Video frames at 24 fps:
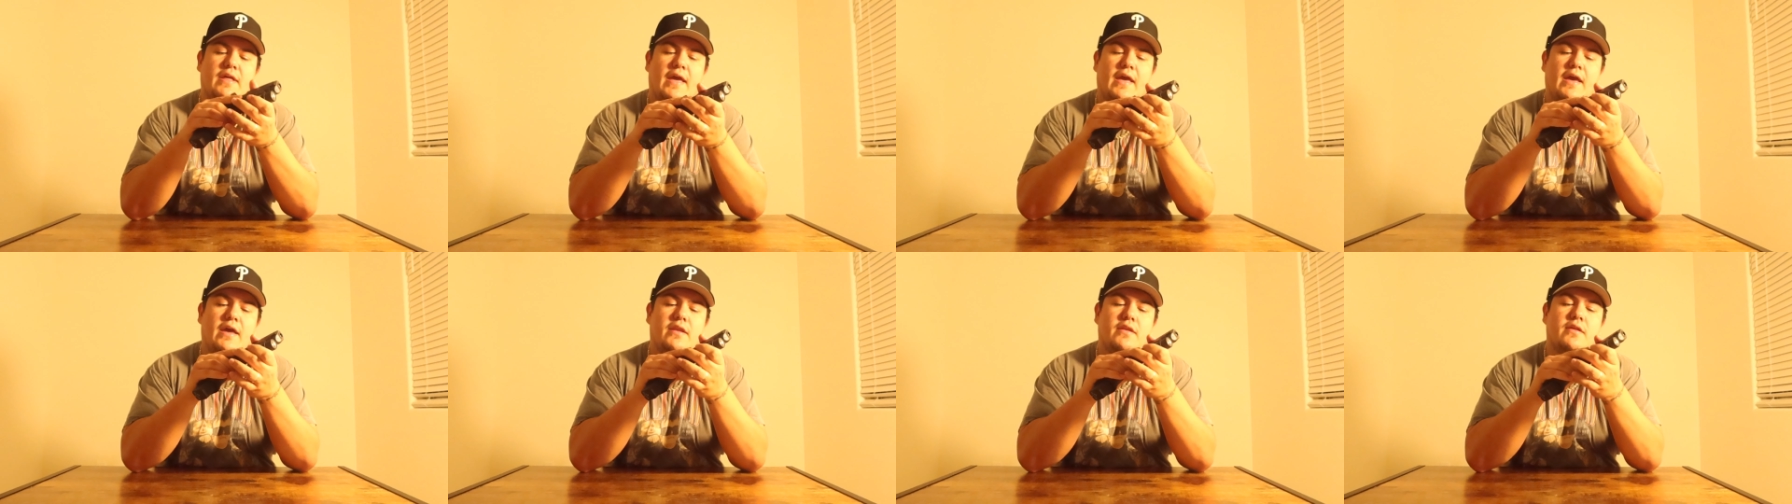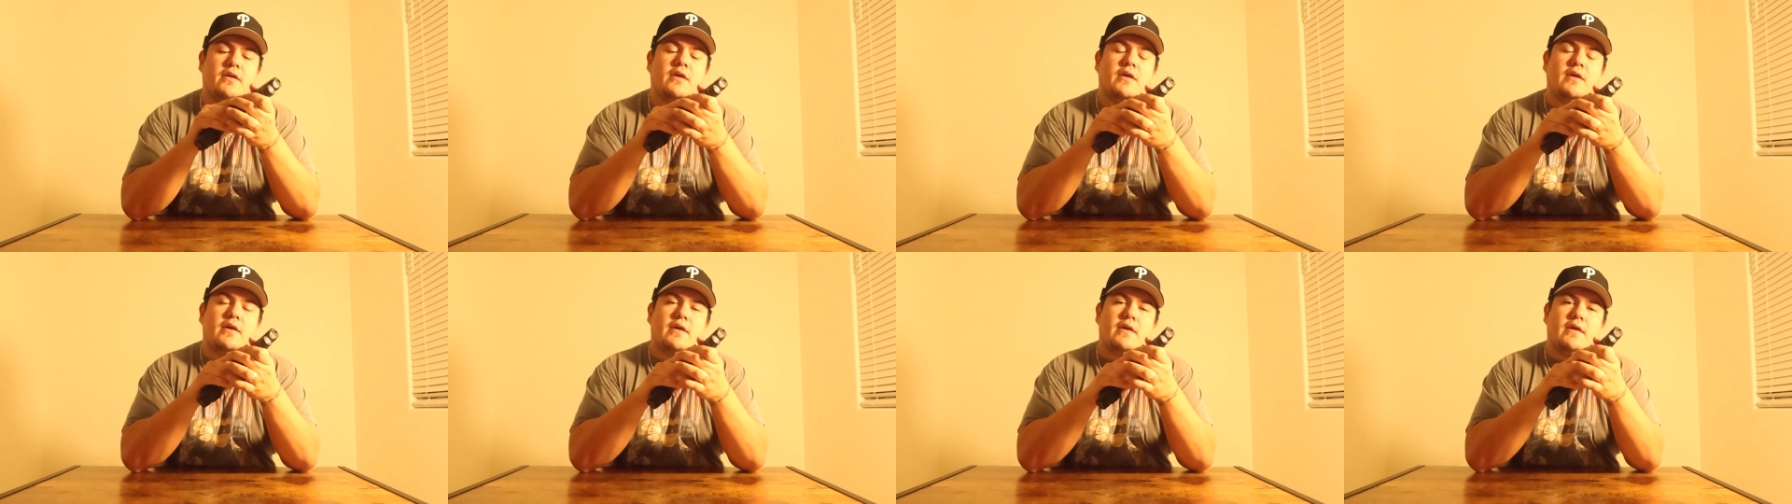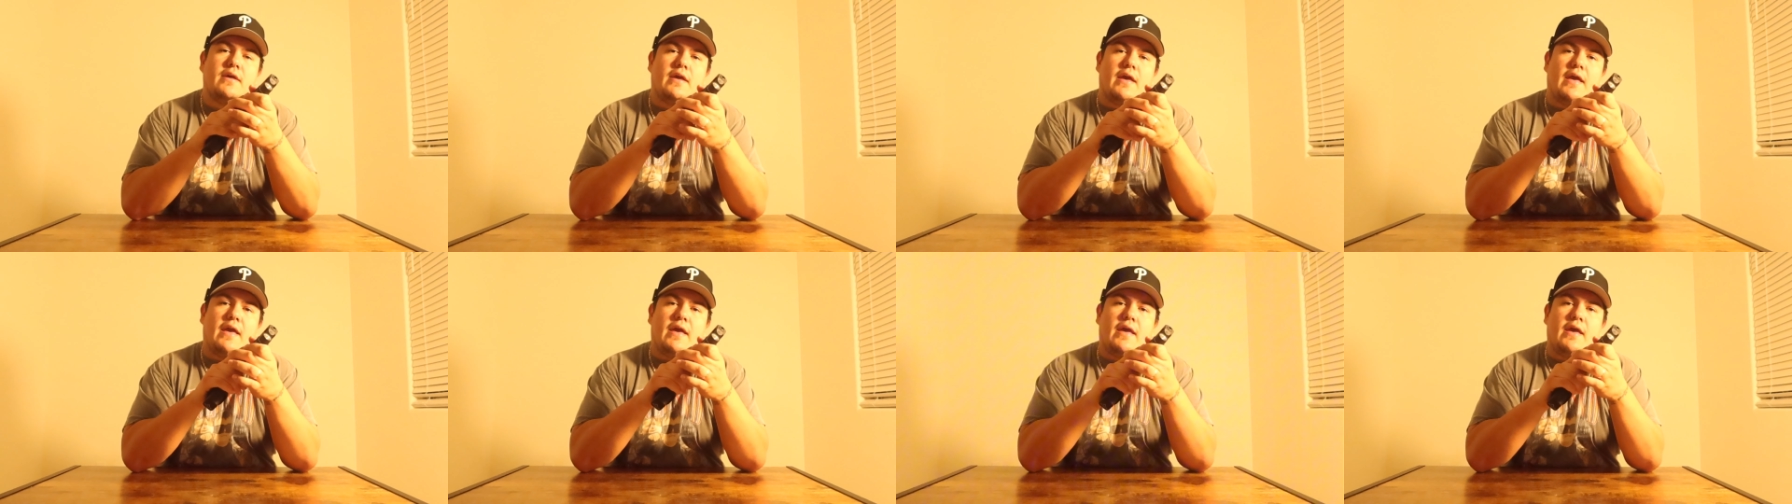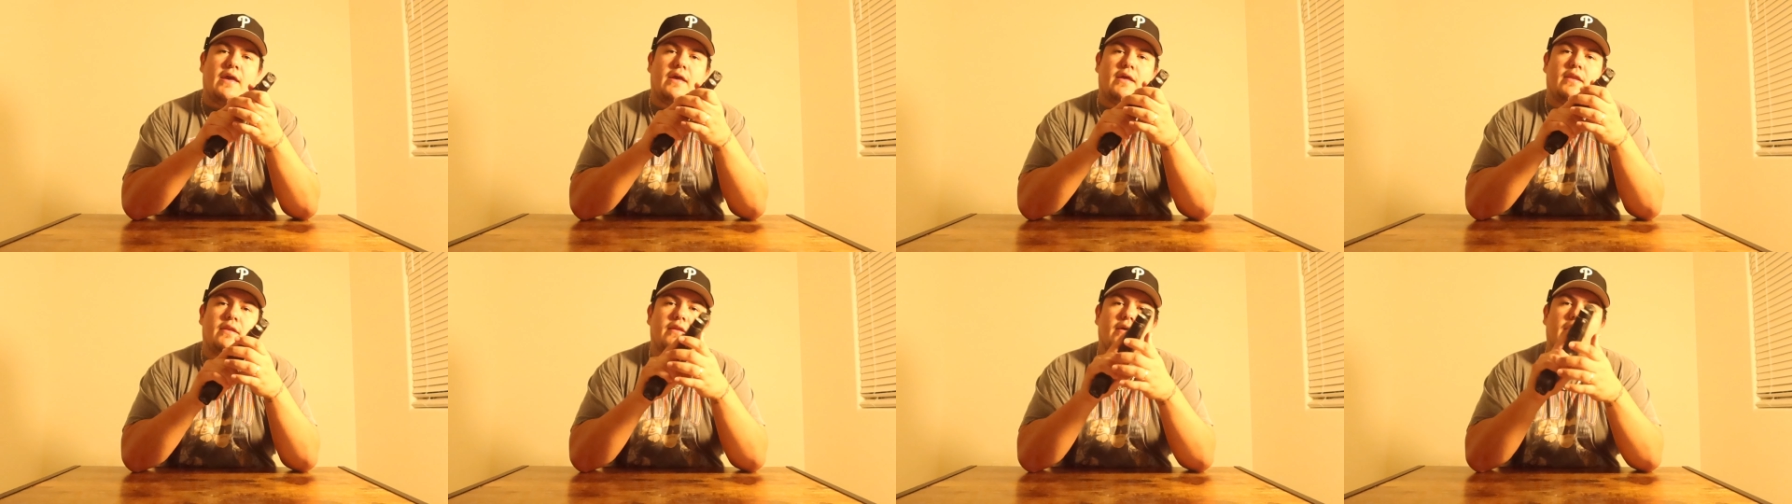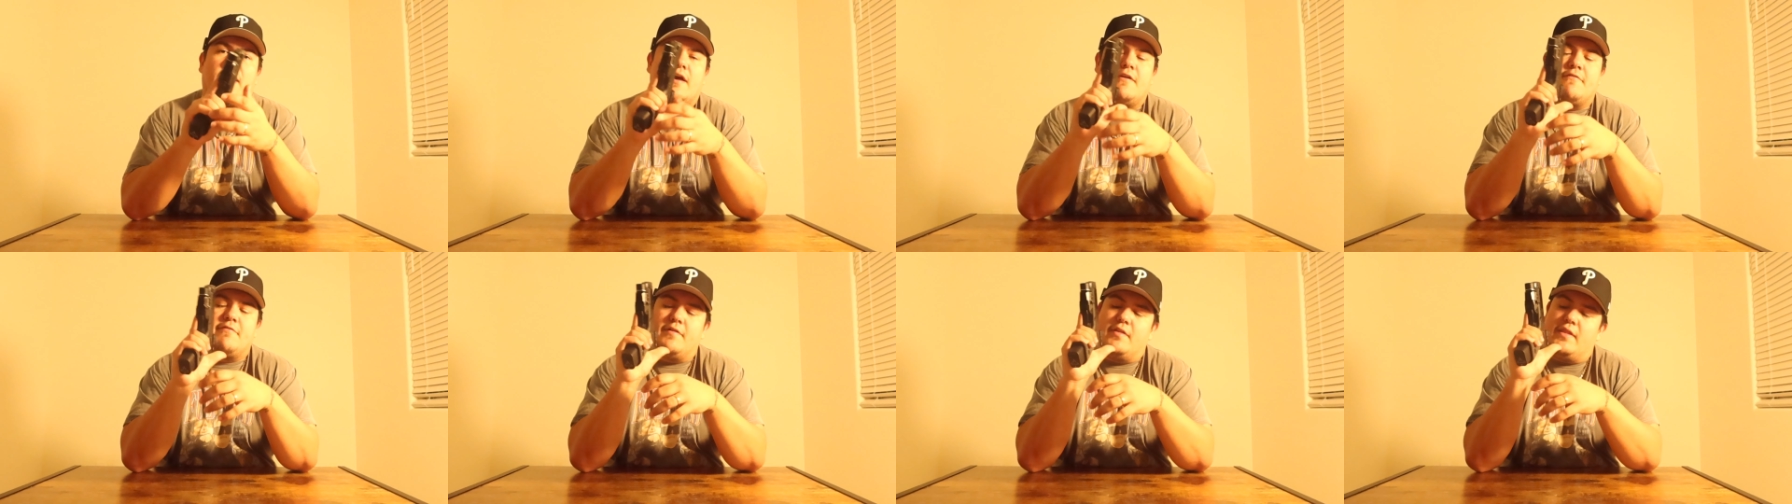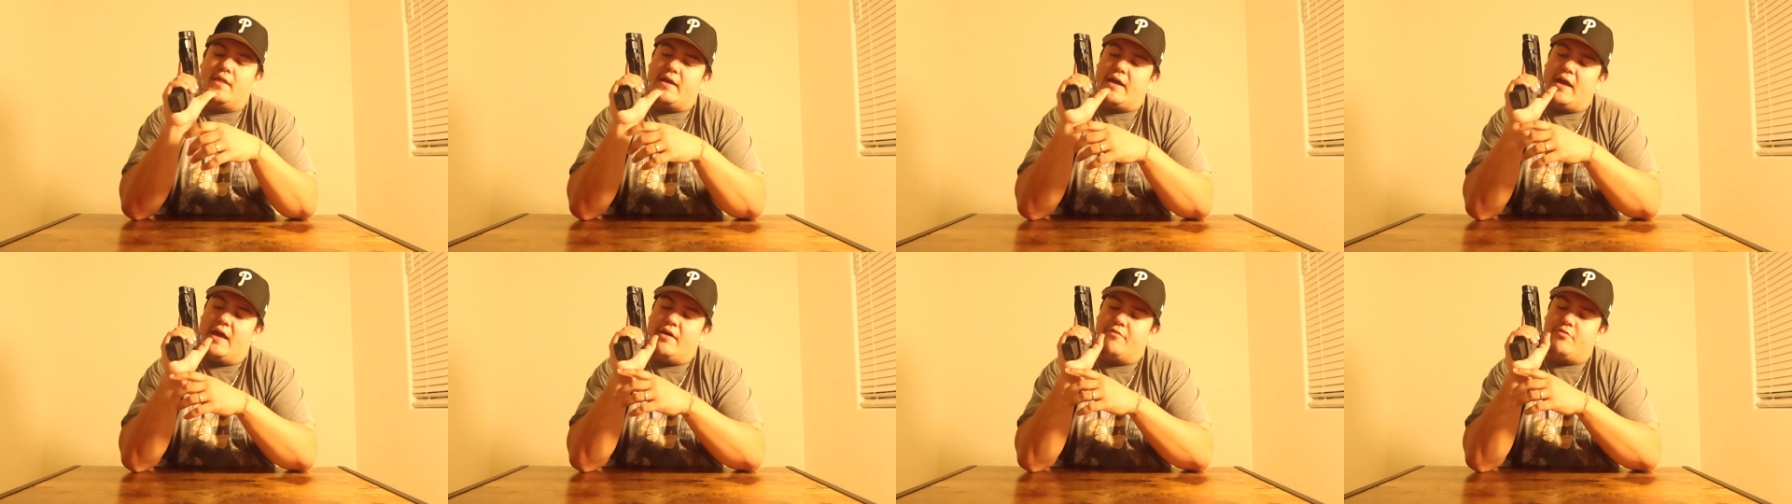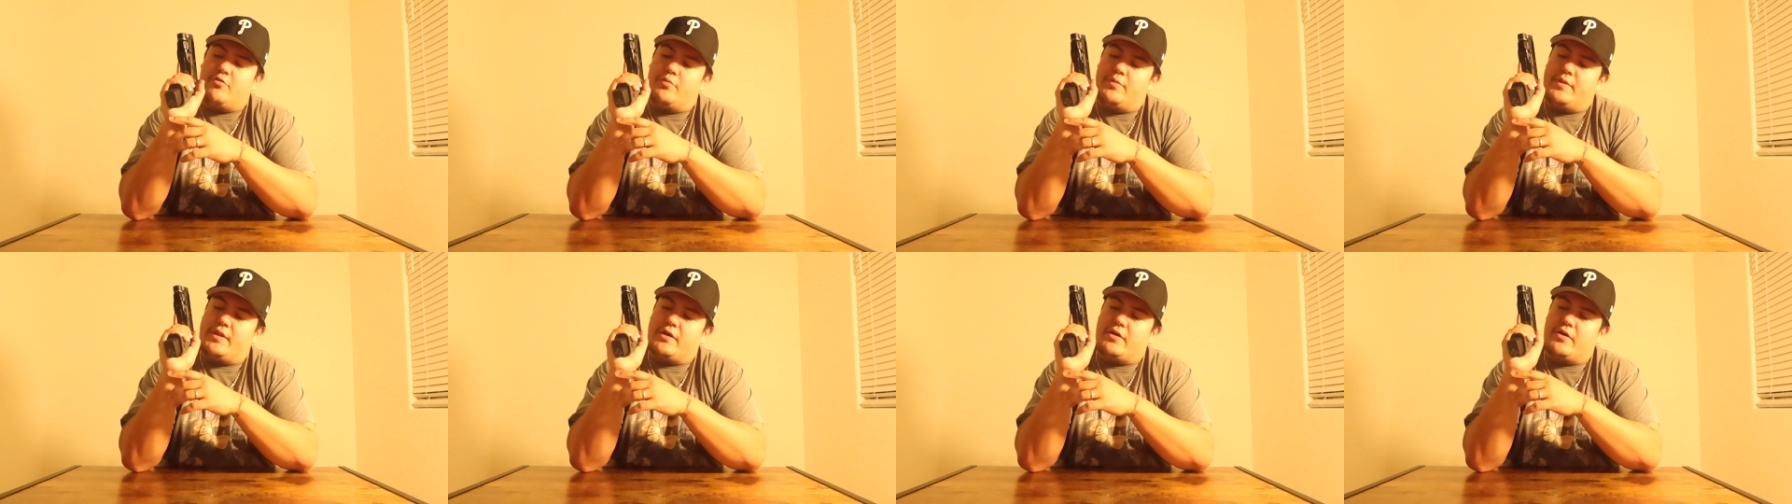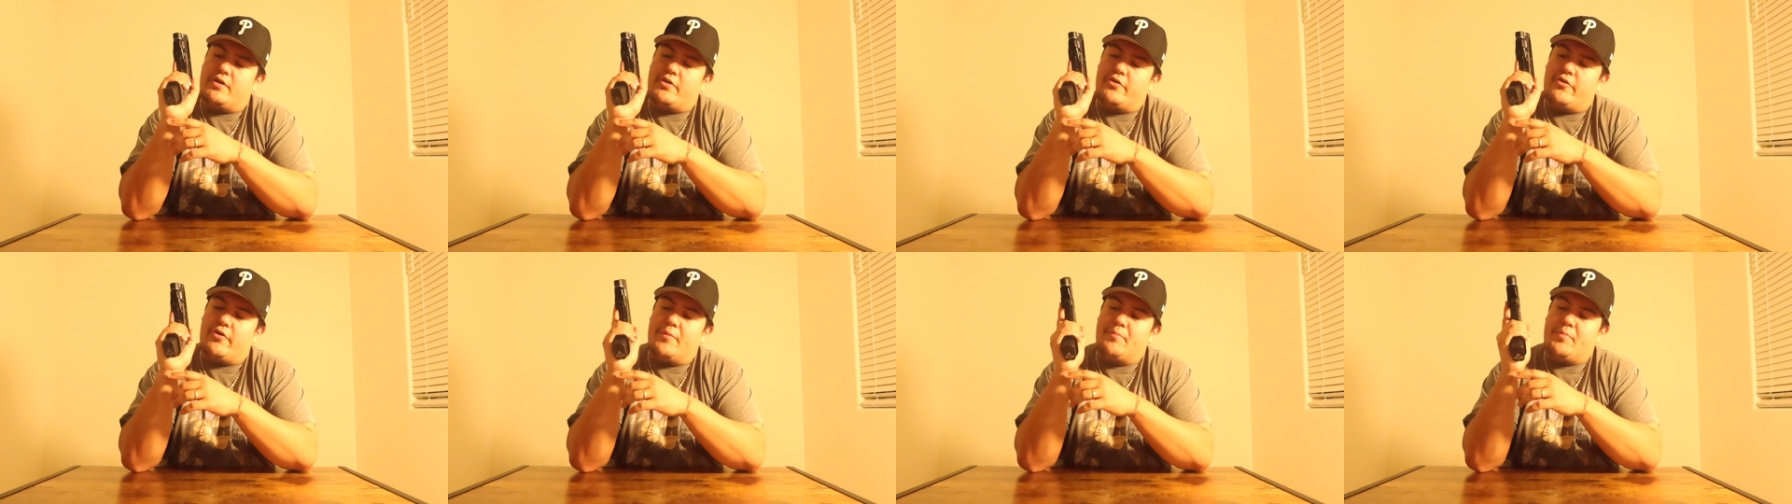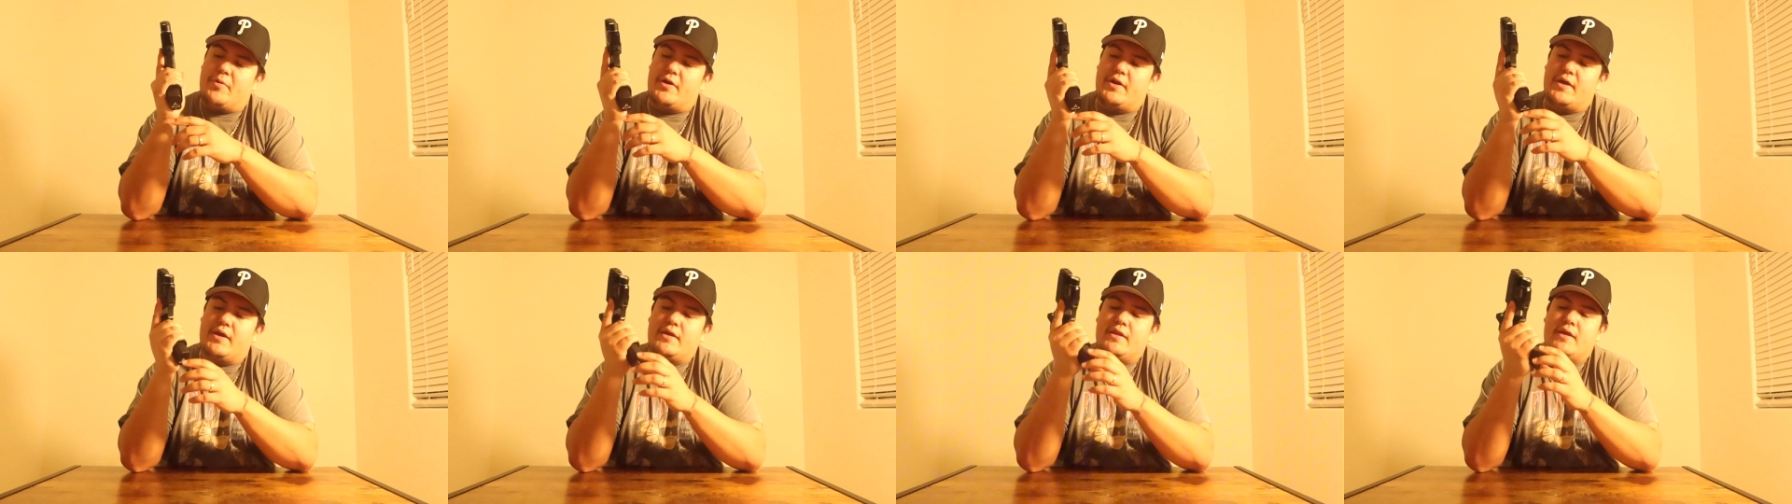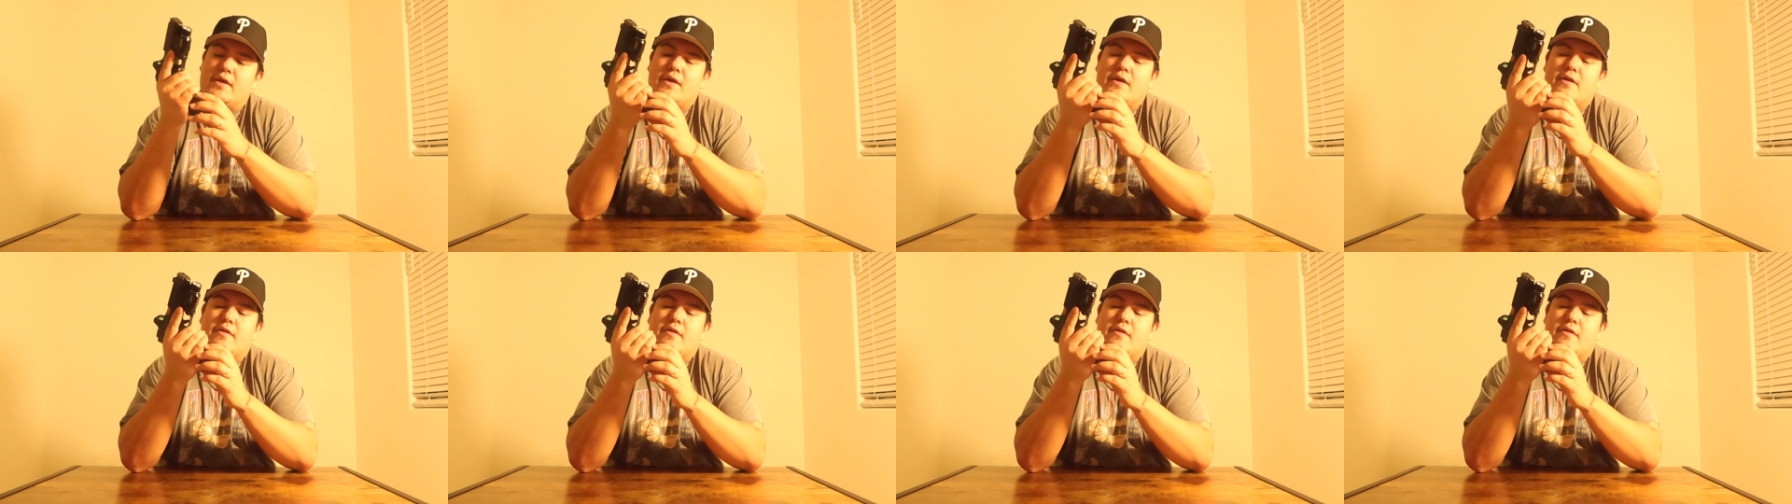the hand, and I feel like I have a really good grip on it.